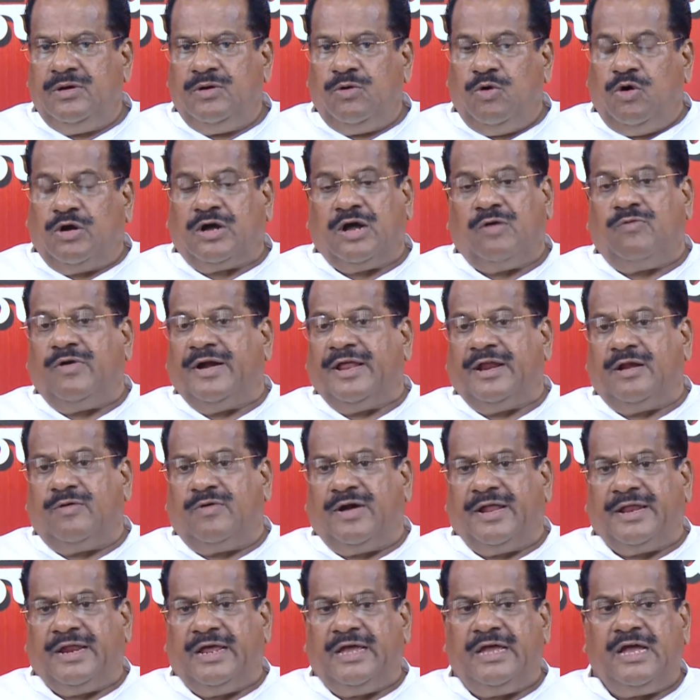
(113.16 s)
or
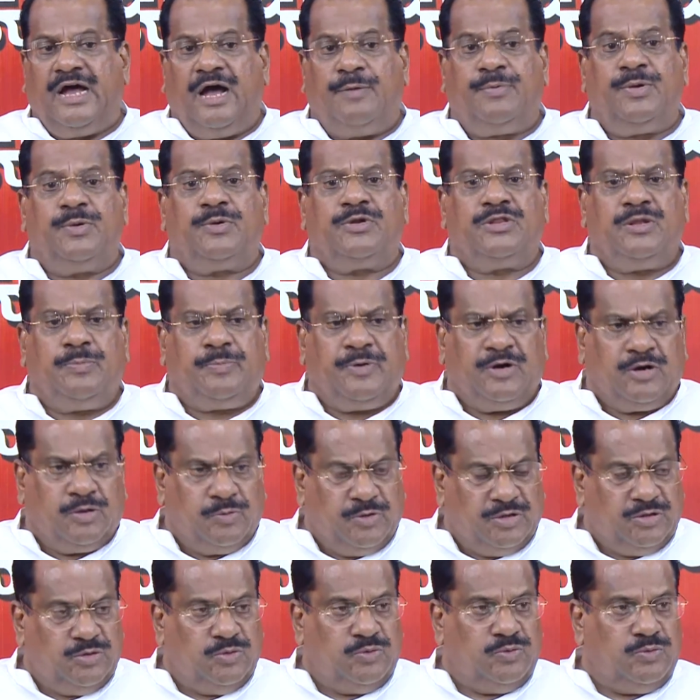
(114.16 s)
Kavala, Apipurti
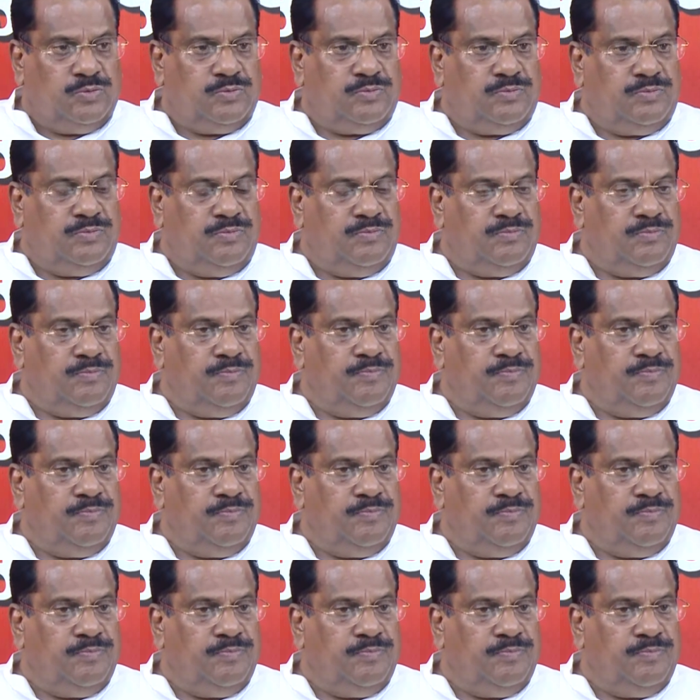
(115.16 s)
Putu.